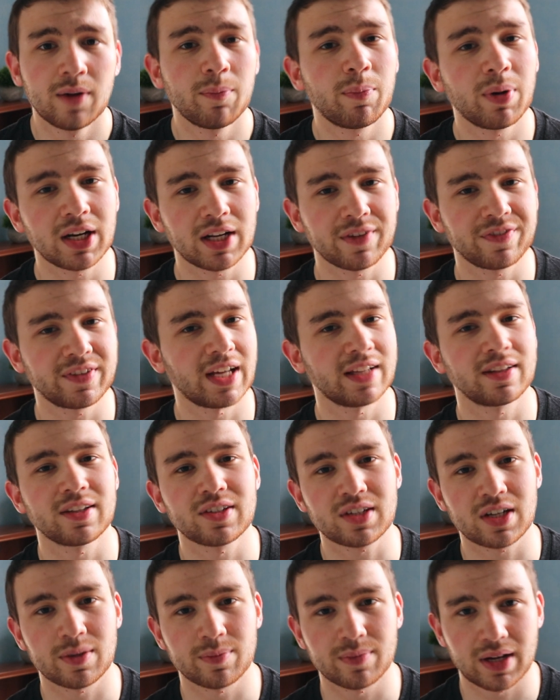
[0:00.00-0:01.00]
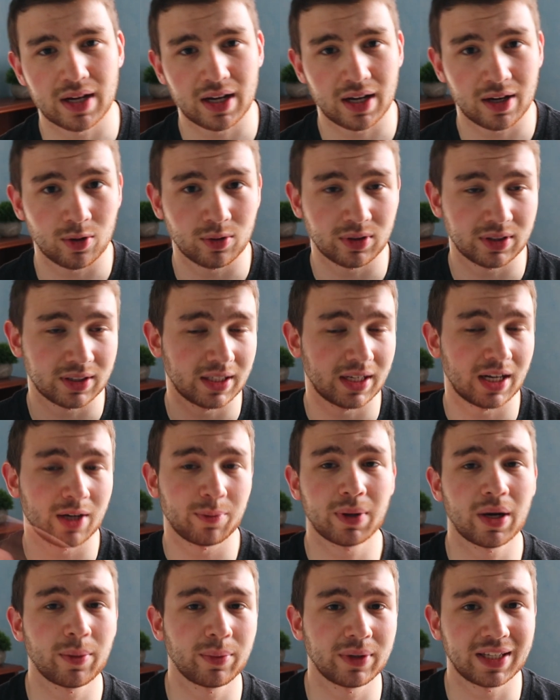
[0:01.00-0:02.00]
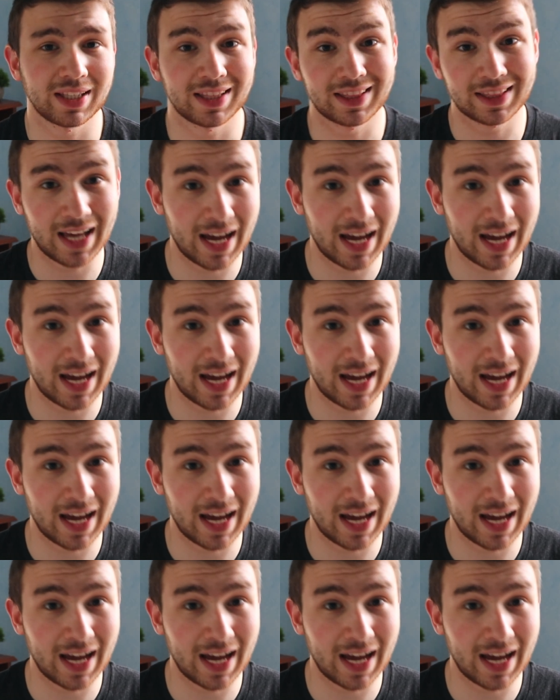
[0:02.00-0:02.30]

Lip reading: But if that does come out, then I'll probably get